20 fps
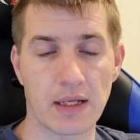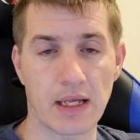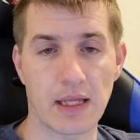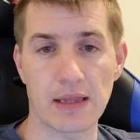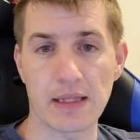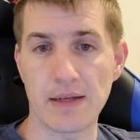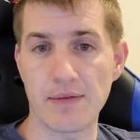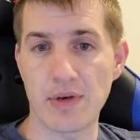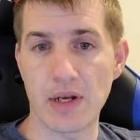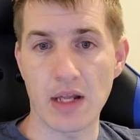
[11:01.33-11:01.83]
and
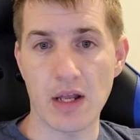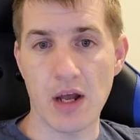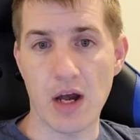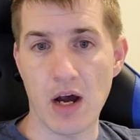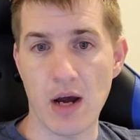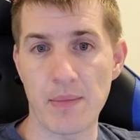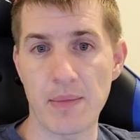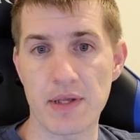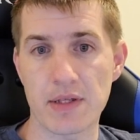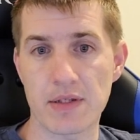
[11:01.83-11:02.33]
leave any
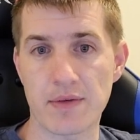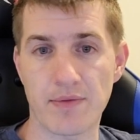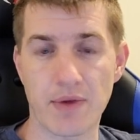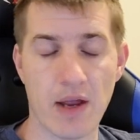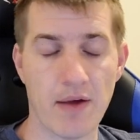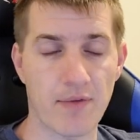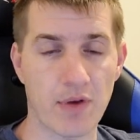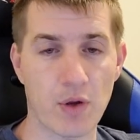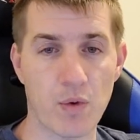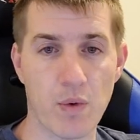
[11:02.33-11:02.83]
comments if you
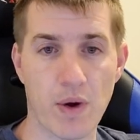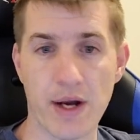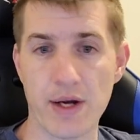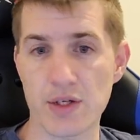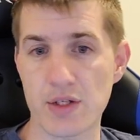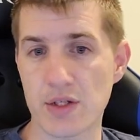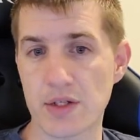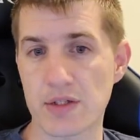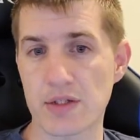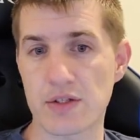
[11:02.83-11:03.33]
have any
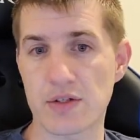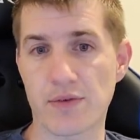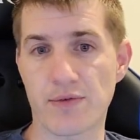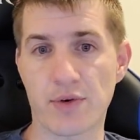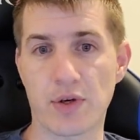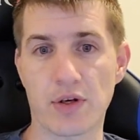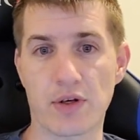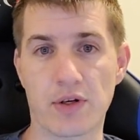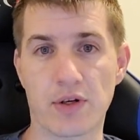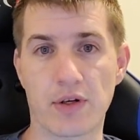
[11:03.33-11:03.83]
questions, if
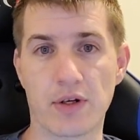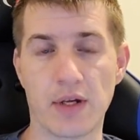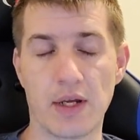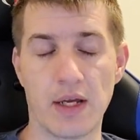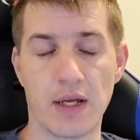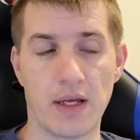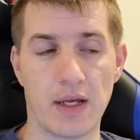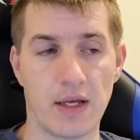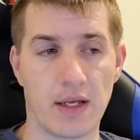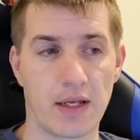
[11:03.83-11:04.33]
you're,
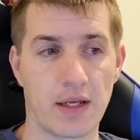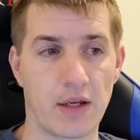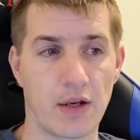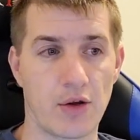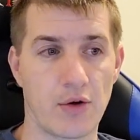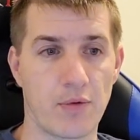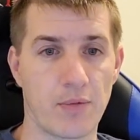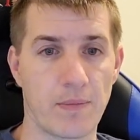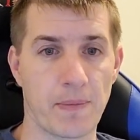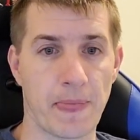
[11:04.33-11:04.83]

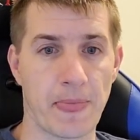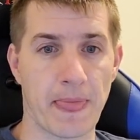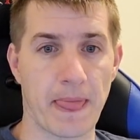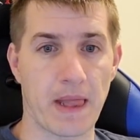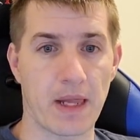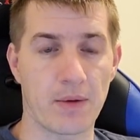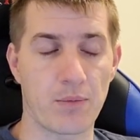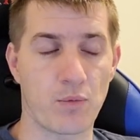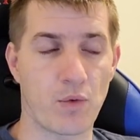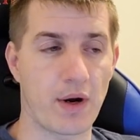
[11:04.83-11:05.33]

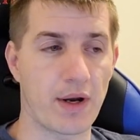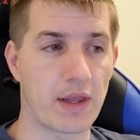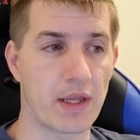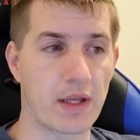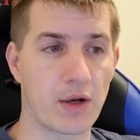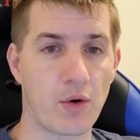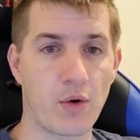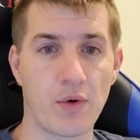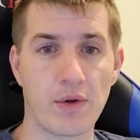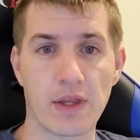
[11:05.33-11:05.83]
want to
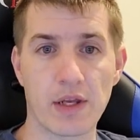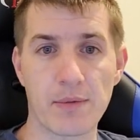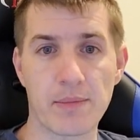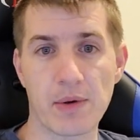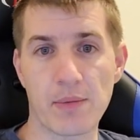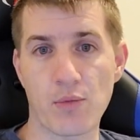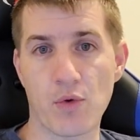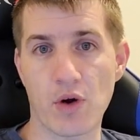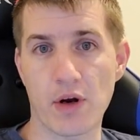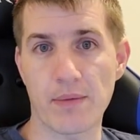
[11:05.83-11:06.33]
know a little bit
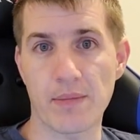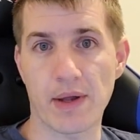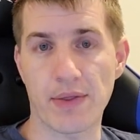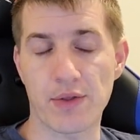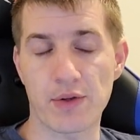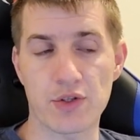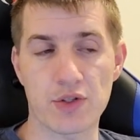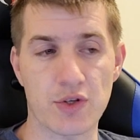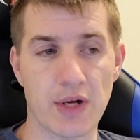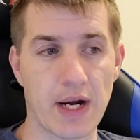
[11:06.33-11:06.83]
more about
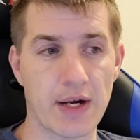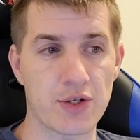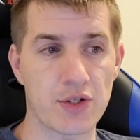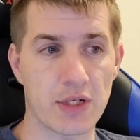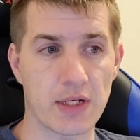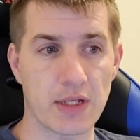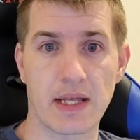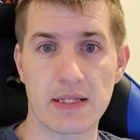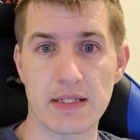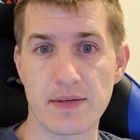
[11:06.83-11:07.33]
this
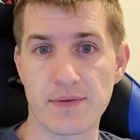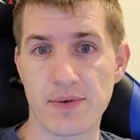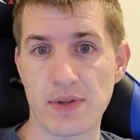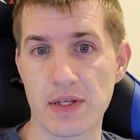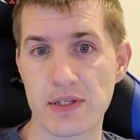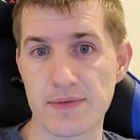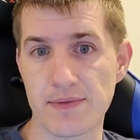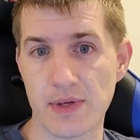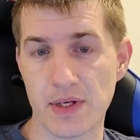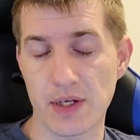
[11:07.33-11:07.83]
strategy. And that's it for
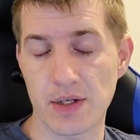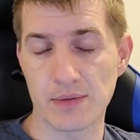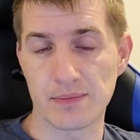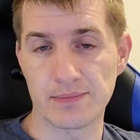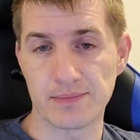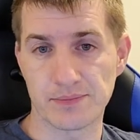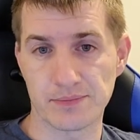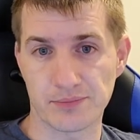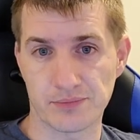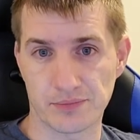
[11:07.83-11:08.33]
this video.
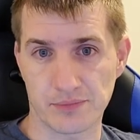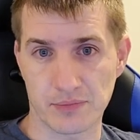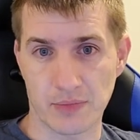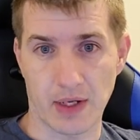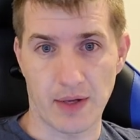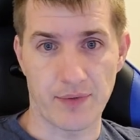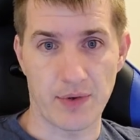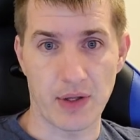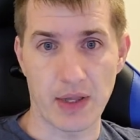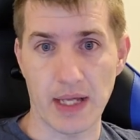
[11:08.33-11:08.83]

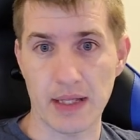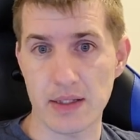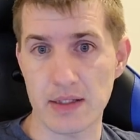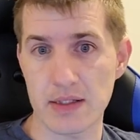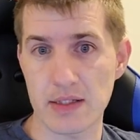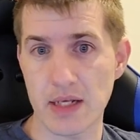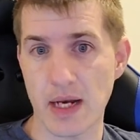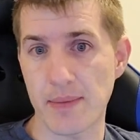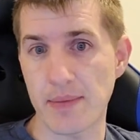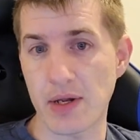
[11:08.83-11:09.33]
If you like
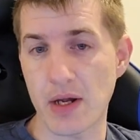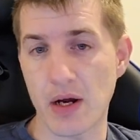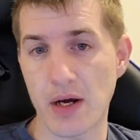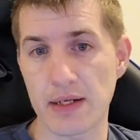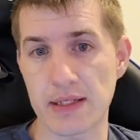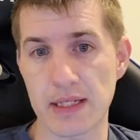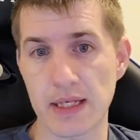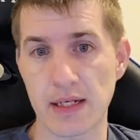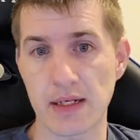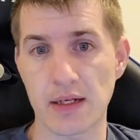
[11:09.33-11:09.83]
this type of
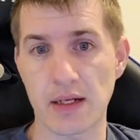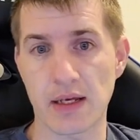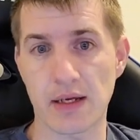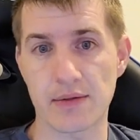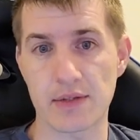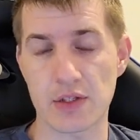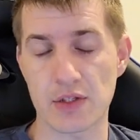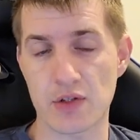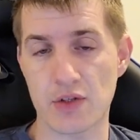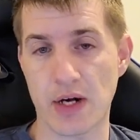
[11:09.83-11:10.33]
content,
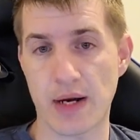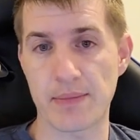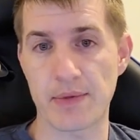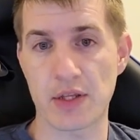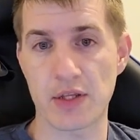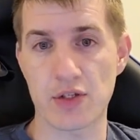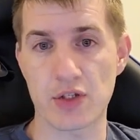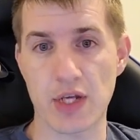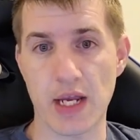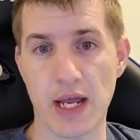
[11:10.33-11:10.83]
subscribe to
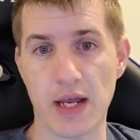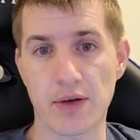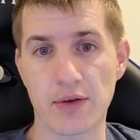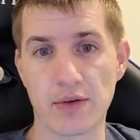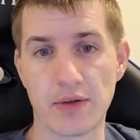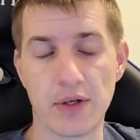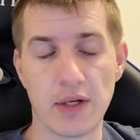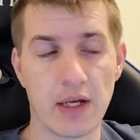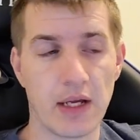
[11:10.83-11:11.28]
the channel,